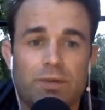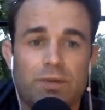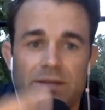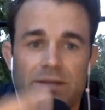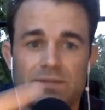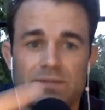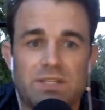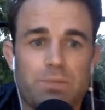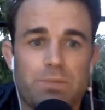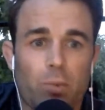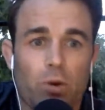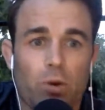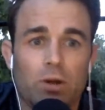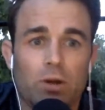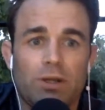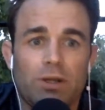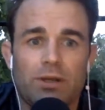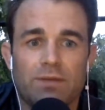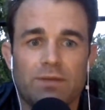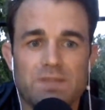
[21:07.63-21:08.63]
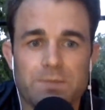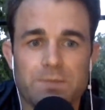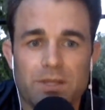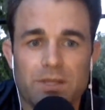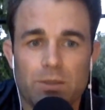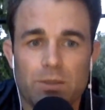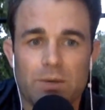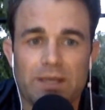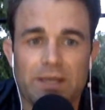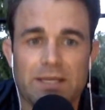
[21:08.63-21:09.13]
you have deep work, you have something
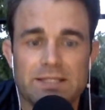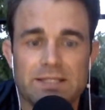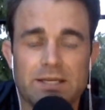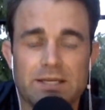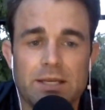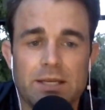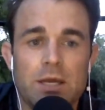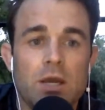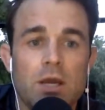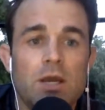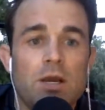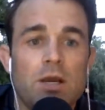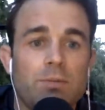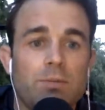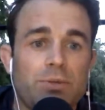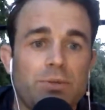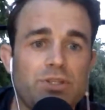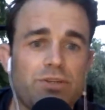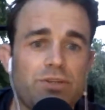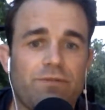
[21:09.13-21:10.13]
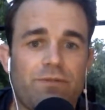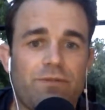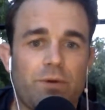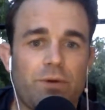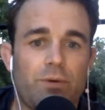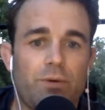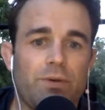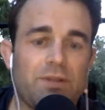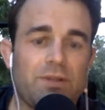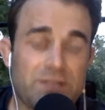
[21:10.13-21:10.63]
you want to get done, put your phone.